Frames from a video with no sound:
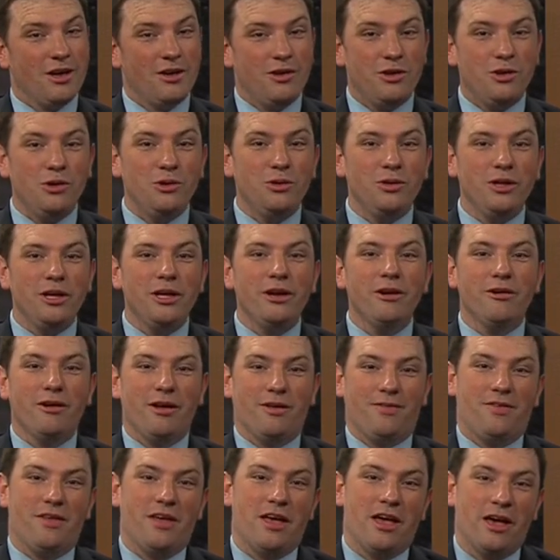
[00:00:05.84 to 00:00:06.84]
a new leader
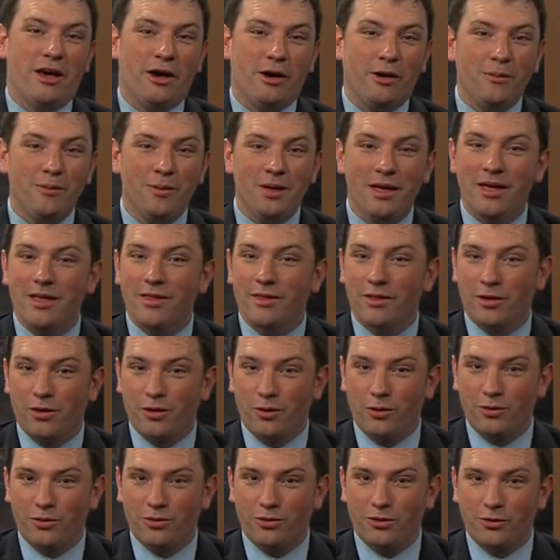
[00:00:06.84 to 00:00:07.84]
at the helm, the
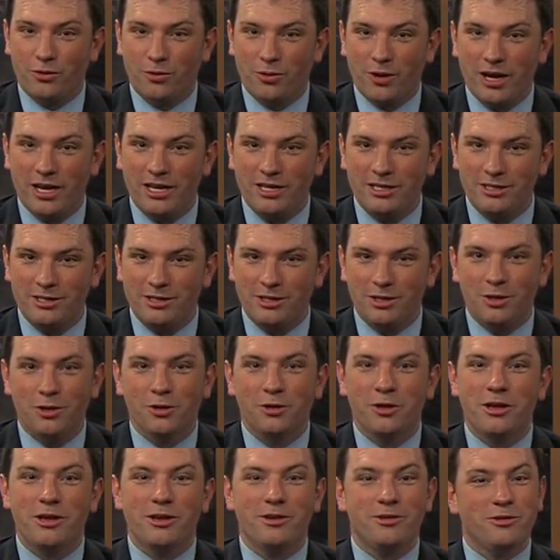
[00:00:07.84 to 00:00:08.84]
Golden Cranes,
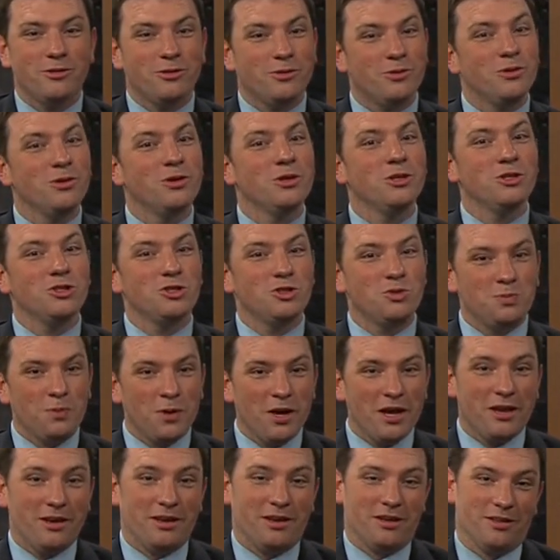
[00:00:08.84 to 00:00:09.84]
looking to
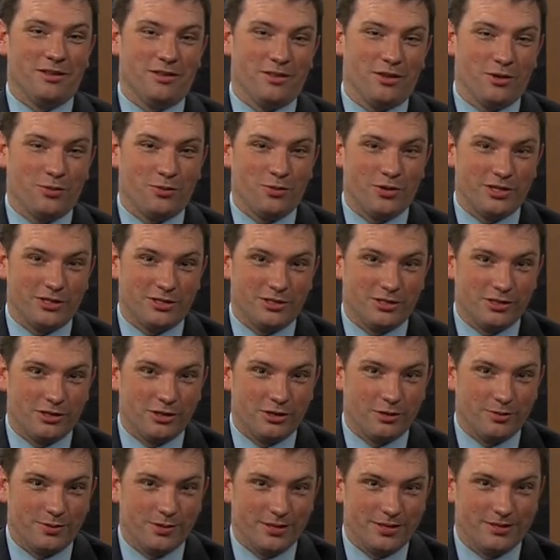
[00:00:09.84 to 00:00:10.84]
spread their wings a
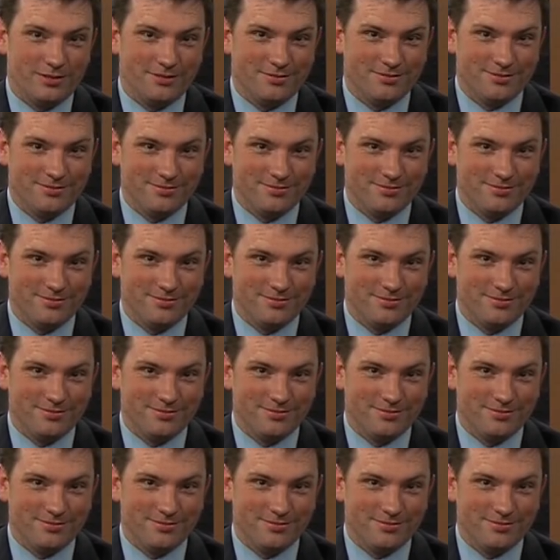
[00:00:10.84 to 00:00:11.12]
little bit.